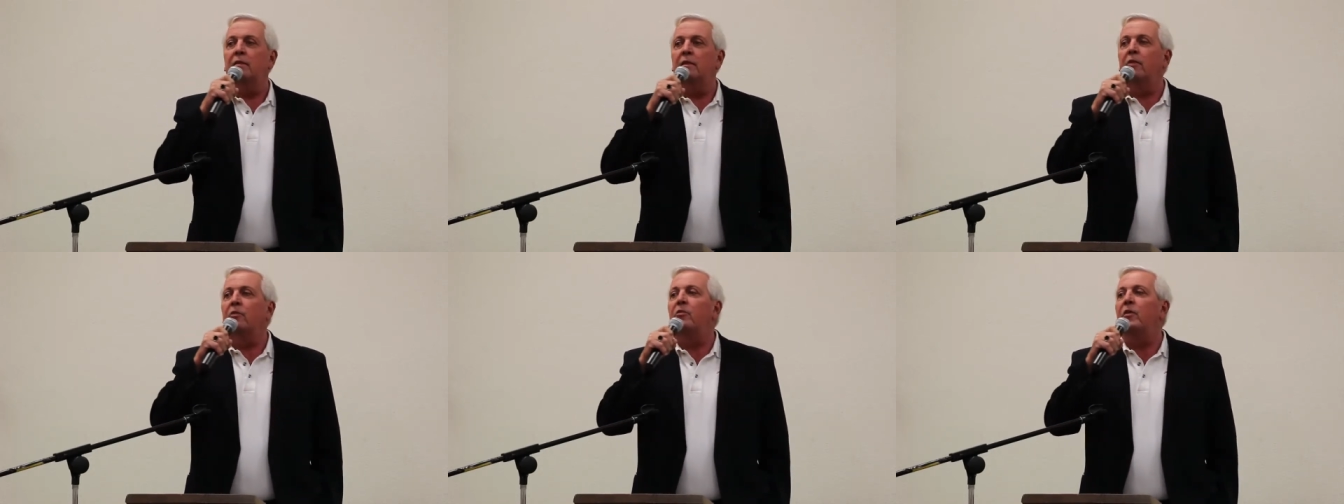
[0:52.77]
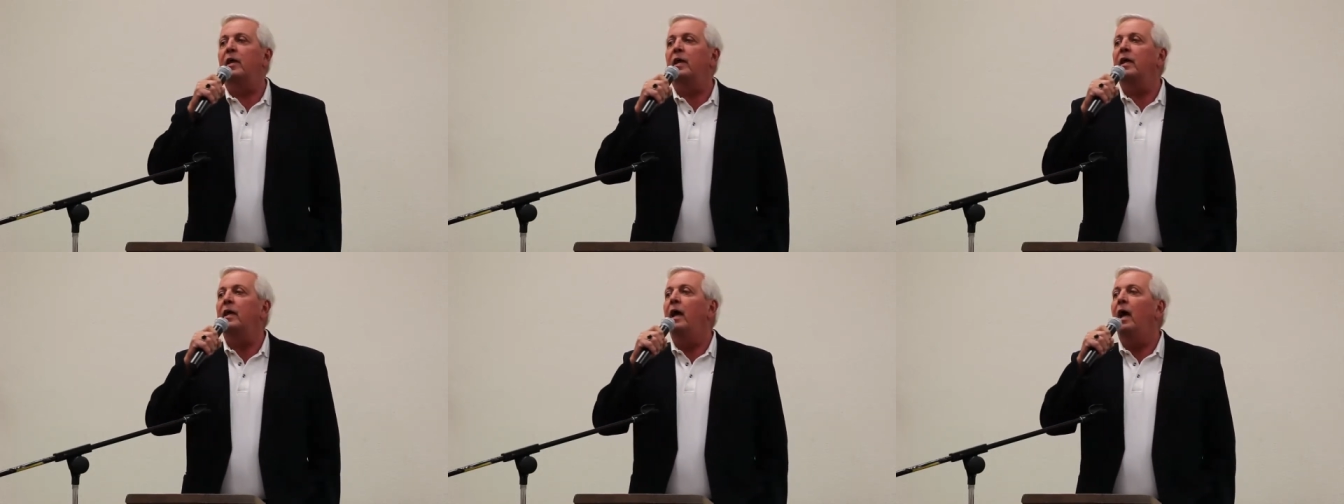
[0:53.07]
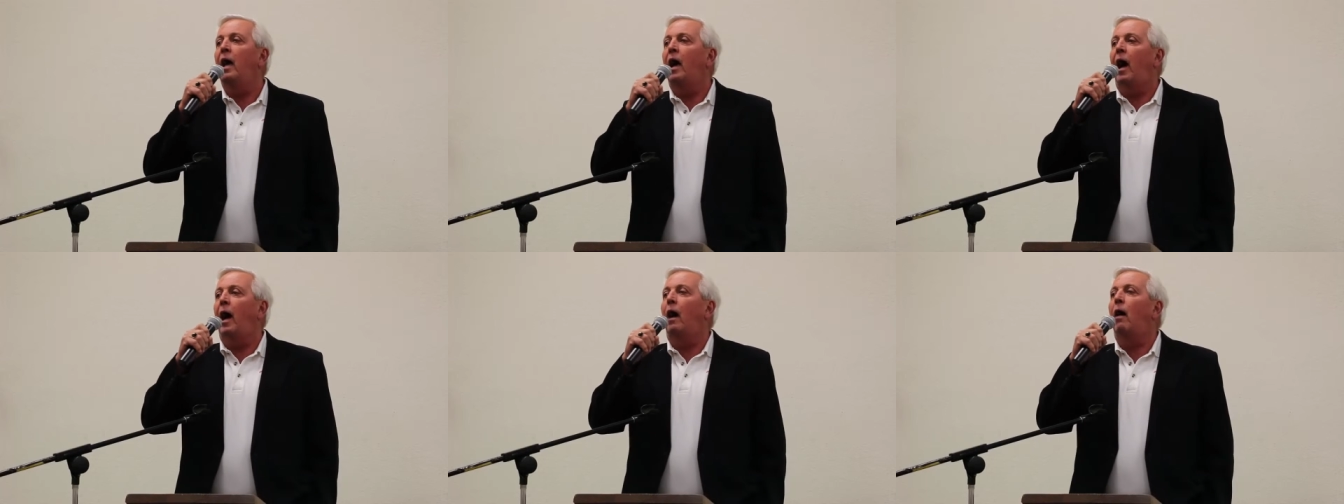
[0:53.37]
The
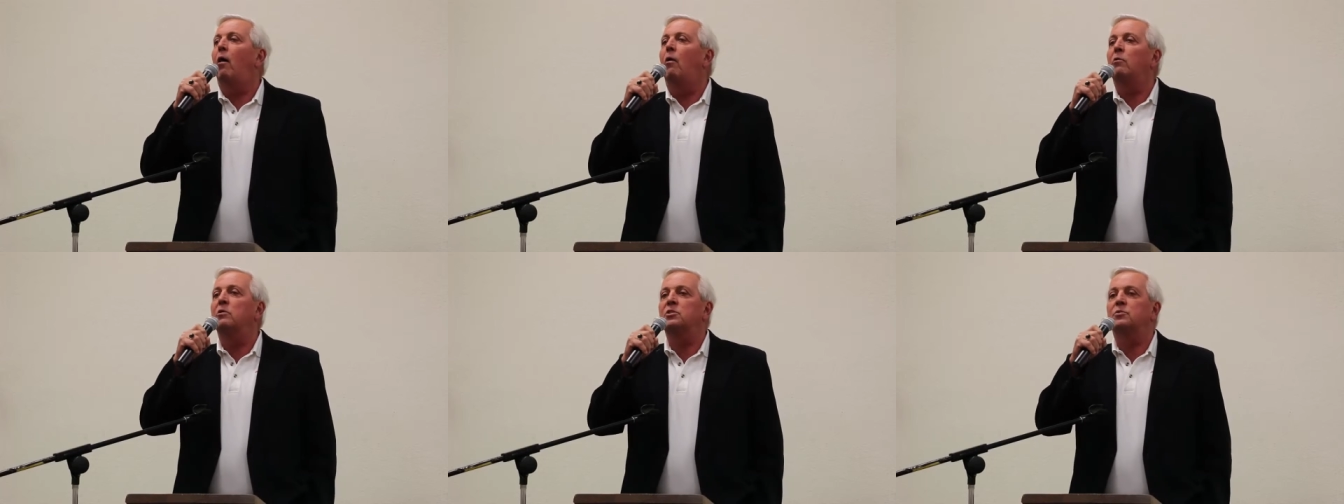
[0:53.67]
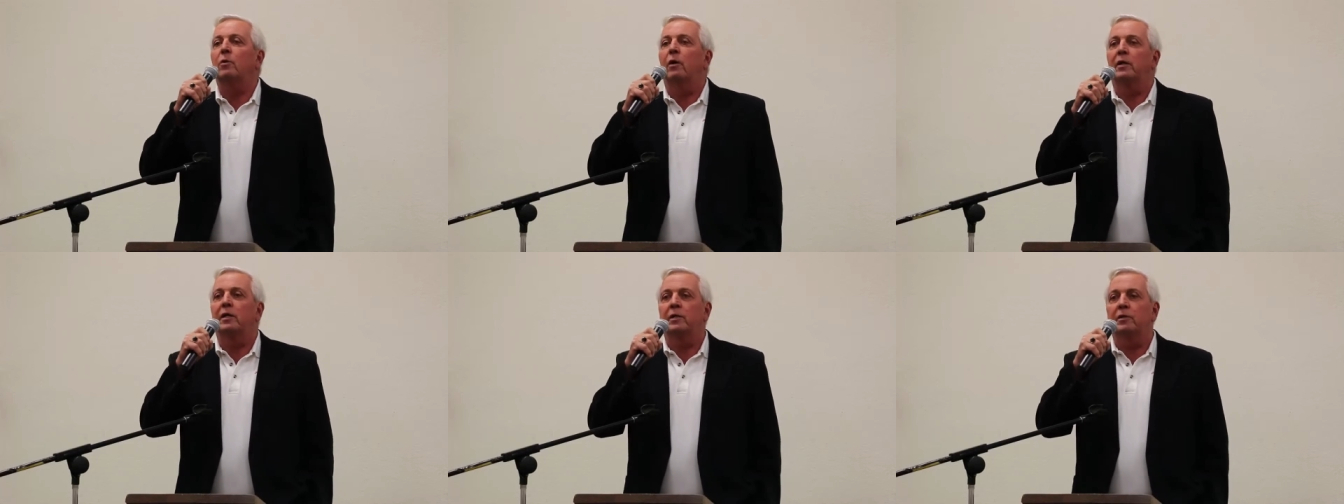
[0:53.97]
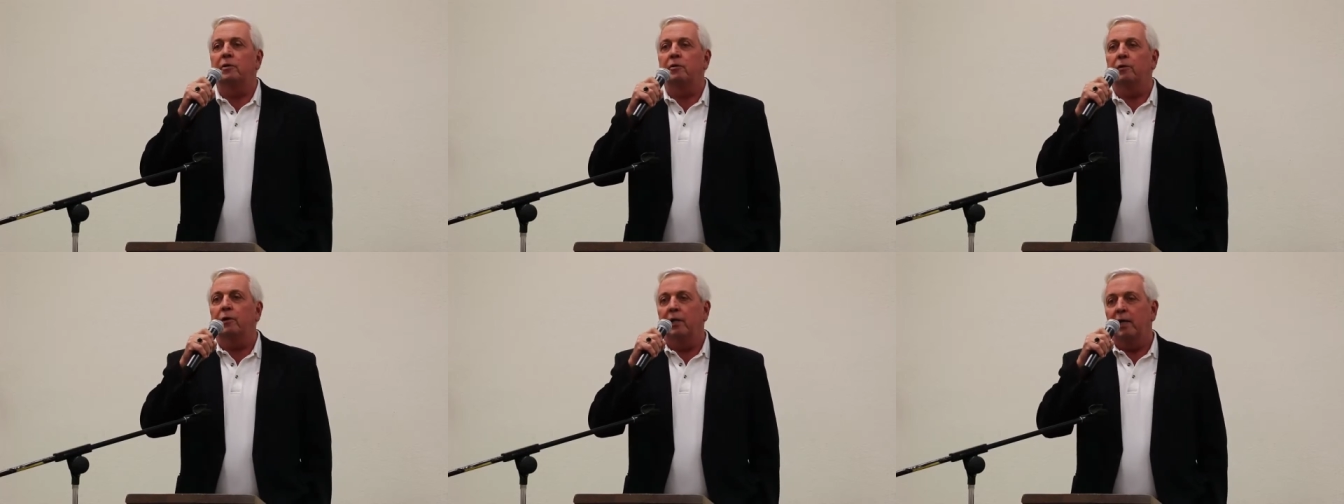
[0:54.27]
thing I always wanted
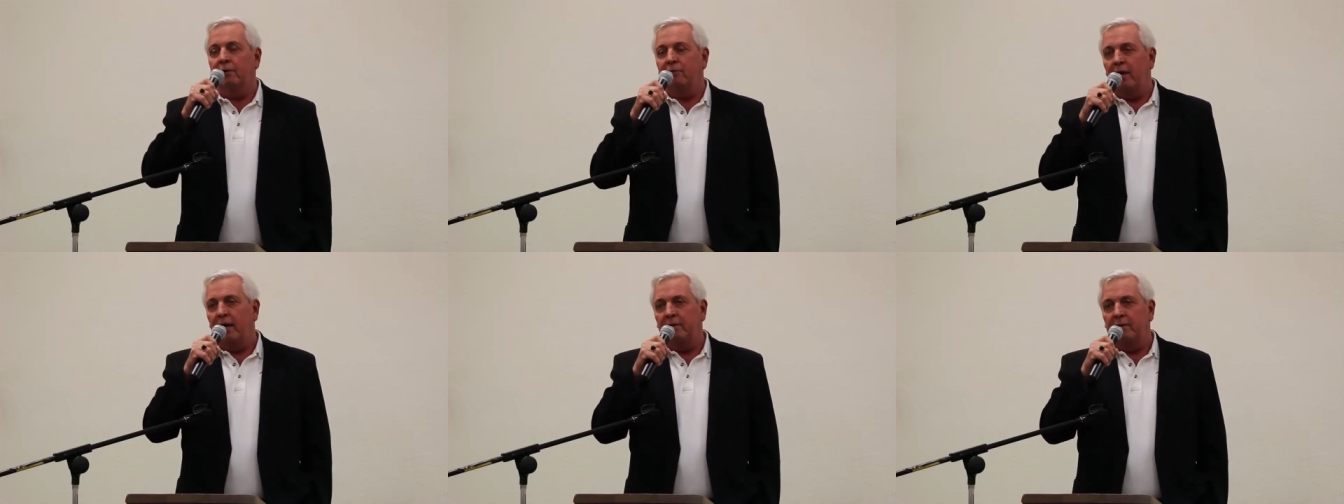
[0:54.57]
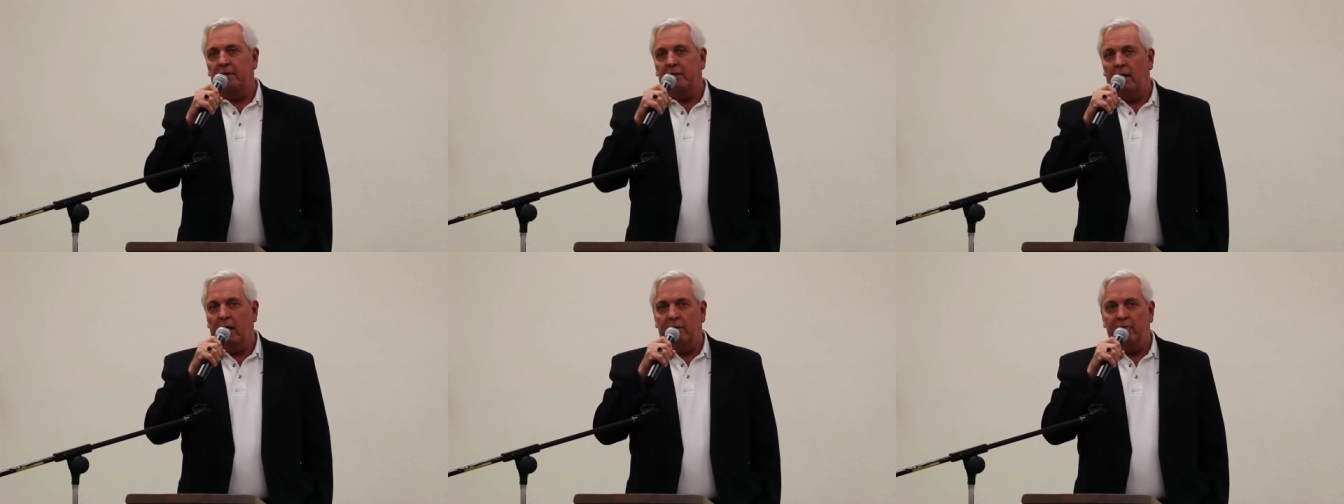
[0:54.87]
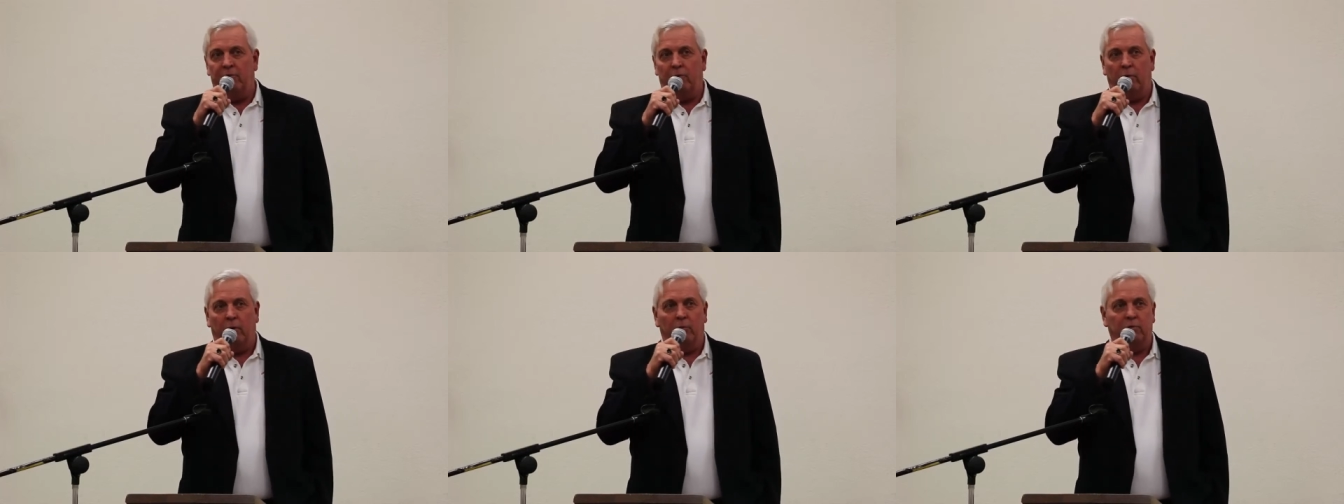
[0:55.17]
to do and never had the
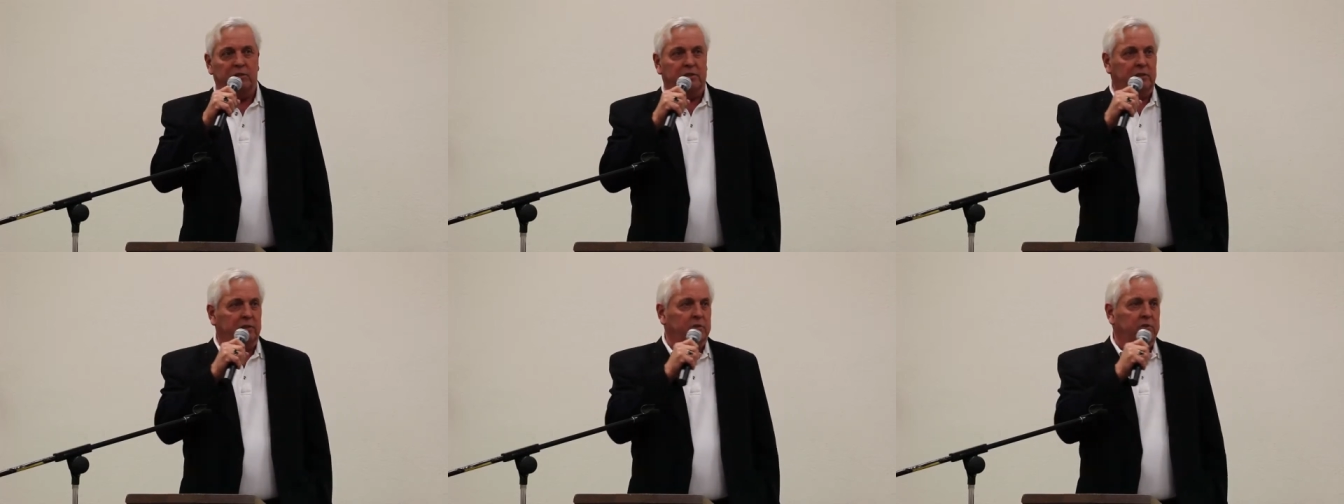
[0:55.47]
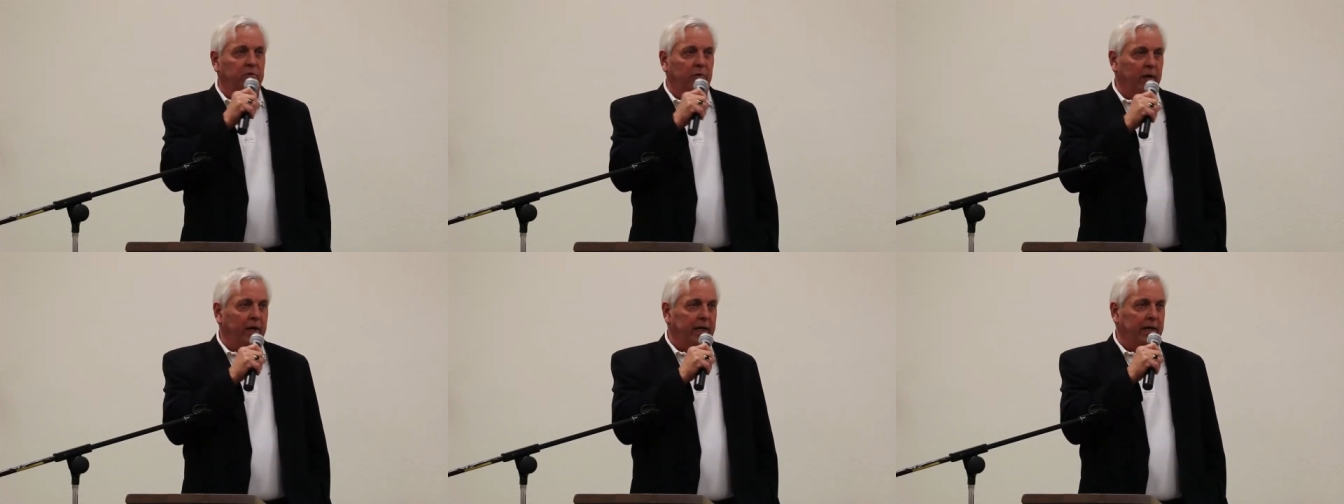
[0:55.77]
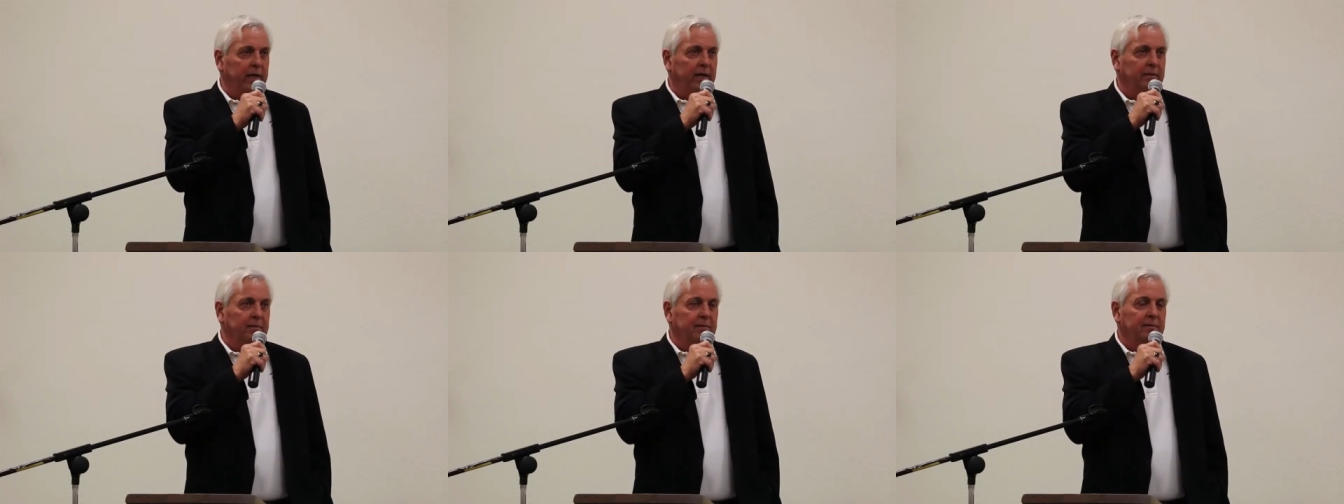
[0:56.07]
time for was to
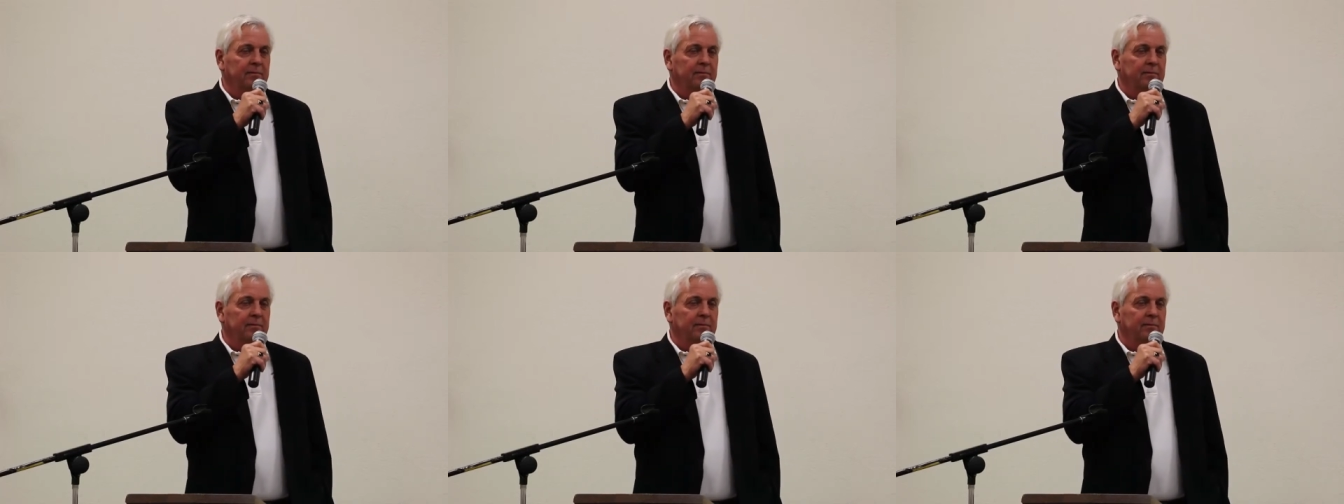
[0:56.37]
train.